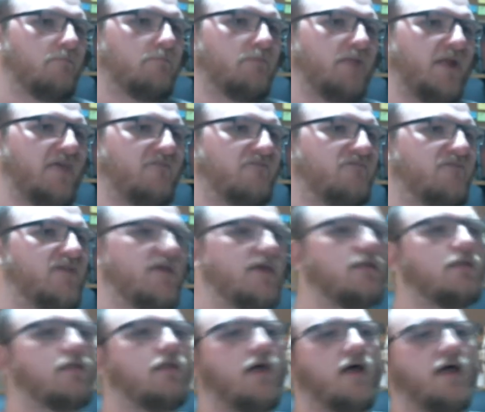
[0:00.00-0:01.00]
But I
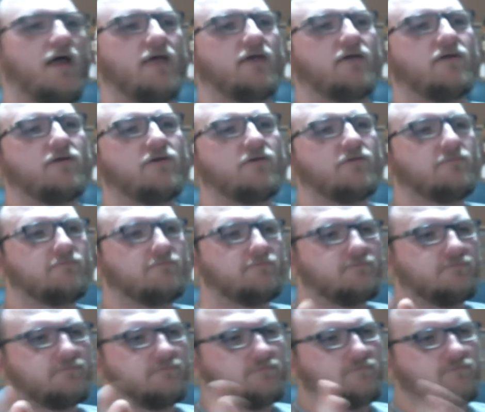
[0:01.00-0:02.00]
feel like
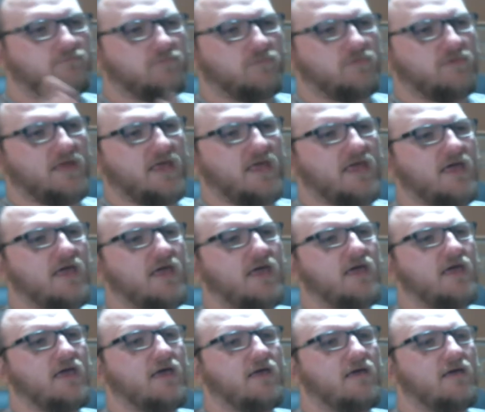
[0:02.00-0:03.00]

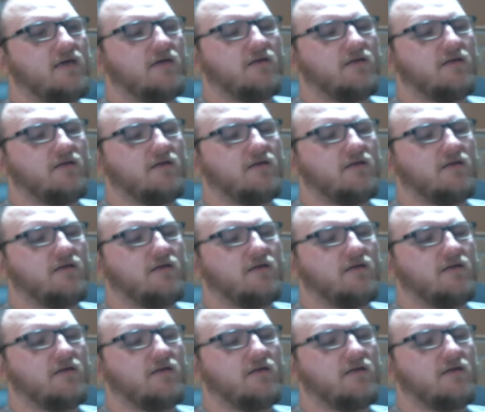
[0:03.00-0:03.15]
here,